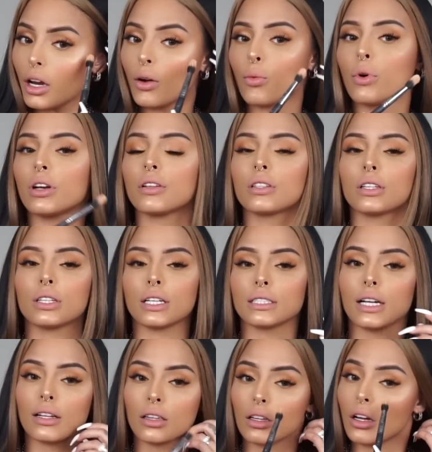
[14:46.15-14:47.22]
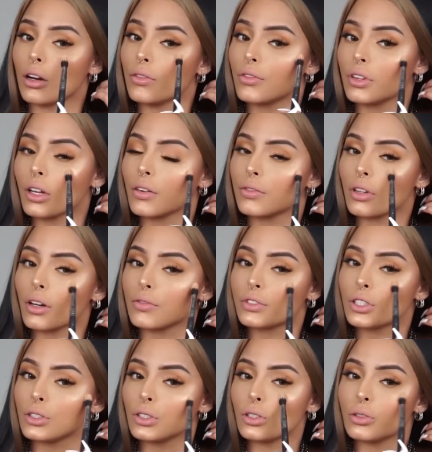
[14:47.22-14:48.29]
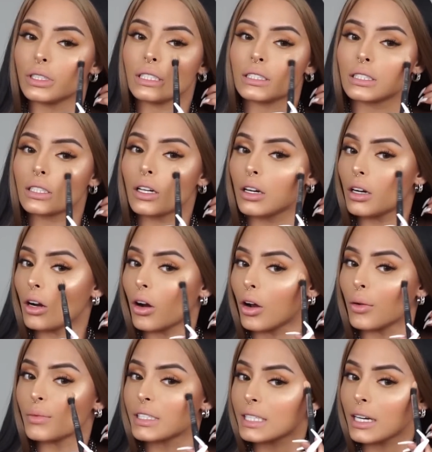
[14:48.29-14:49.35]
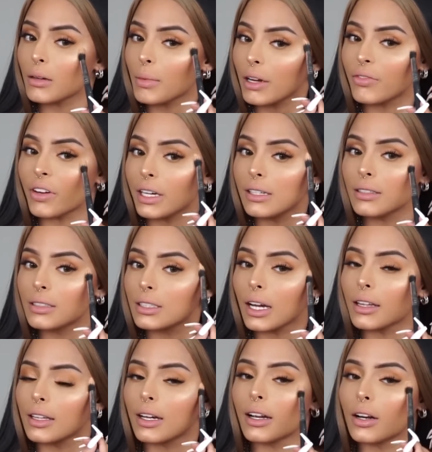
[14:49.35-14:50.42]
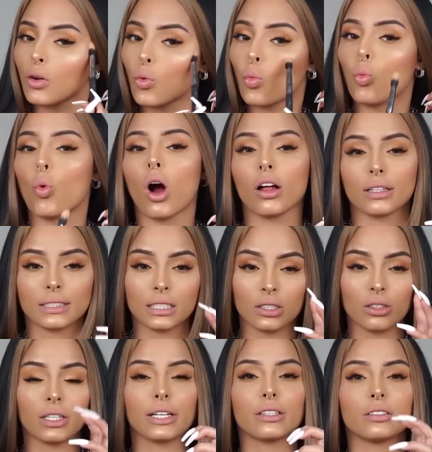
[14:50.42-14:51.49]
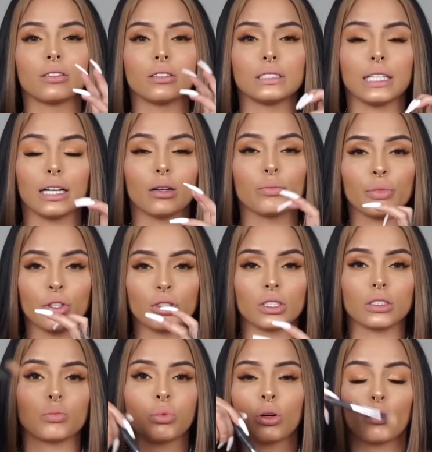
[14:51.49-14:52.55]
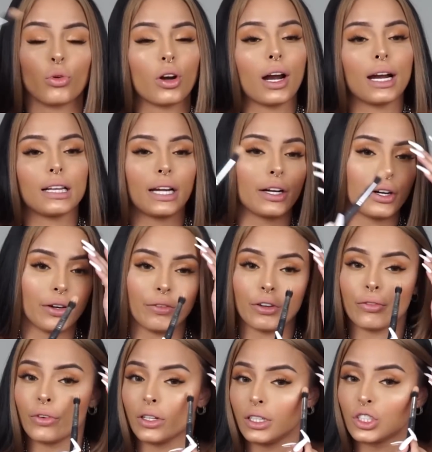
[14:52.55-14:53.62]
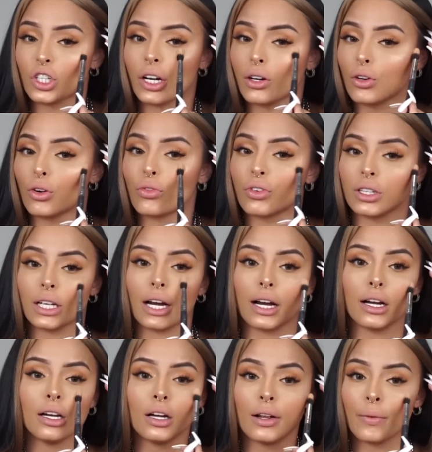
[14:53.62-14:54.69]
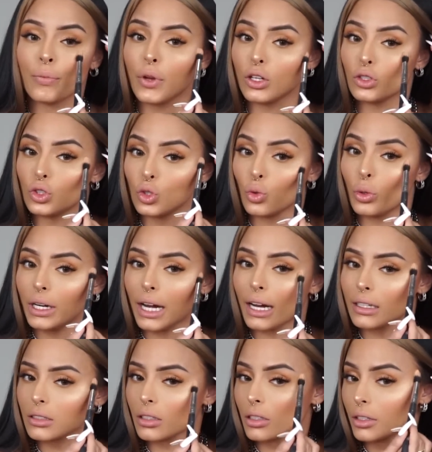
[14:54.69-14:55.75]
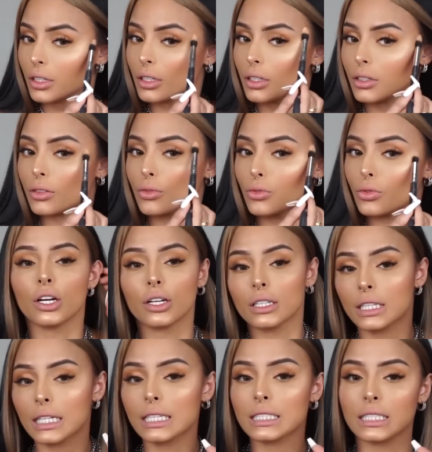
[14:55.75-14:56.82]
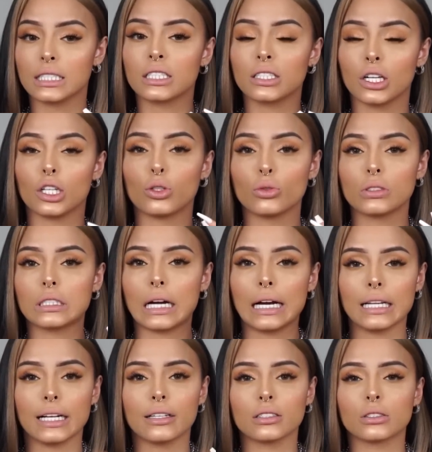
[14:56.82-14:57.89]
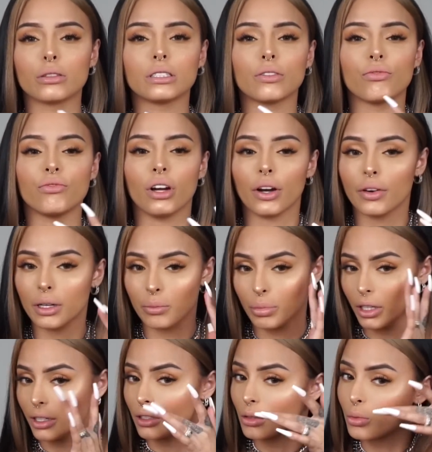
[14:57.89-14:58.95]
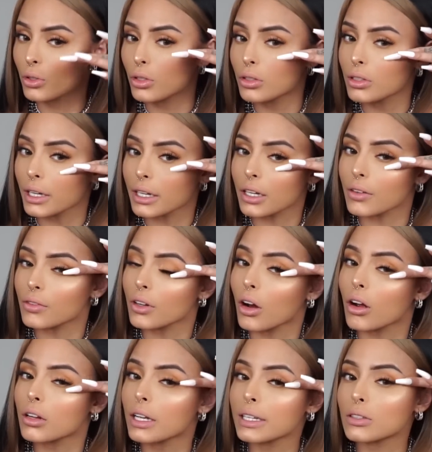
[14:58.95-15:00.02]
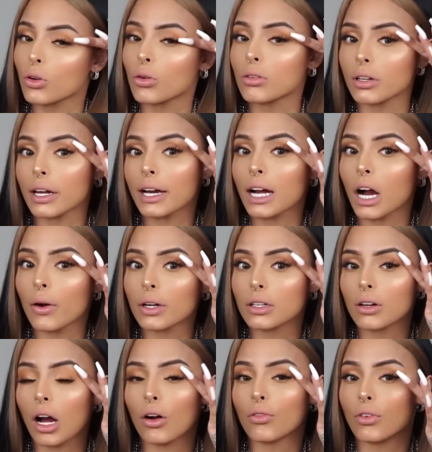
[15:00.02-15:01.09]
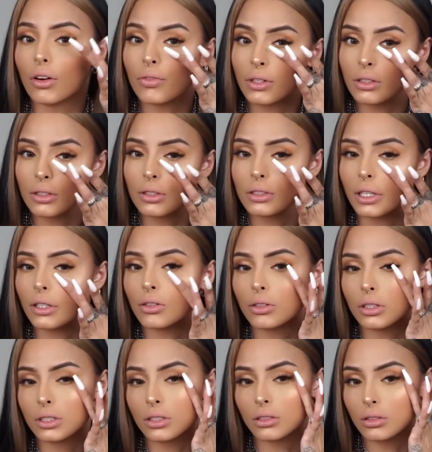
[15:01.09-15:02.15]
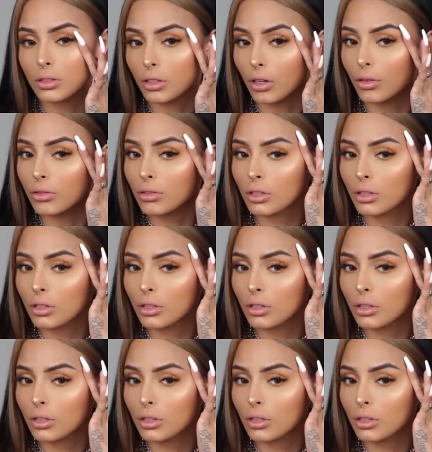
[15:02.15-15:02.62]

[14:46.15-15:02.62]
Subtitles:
And one of the things I love to do is setting my face, and then while it's still like a little damp, you just put more highlighter if you're really trying to go for that dewy ass look. The good thing is this is a loose highlighter, so it's very blendable. Like if y'all like don't like how rough it looks, like you could just, you know.